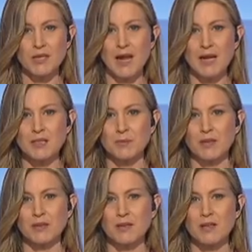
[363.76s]

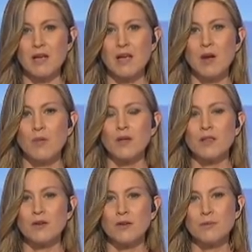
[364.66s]
experts, with
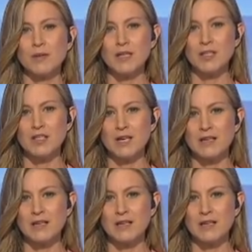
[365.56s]
whom he shared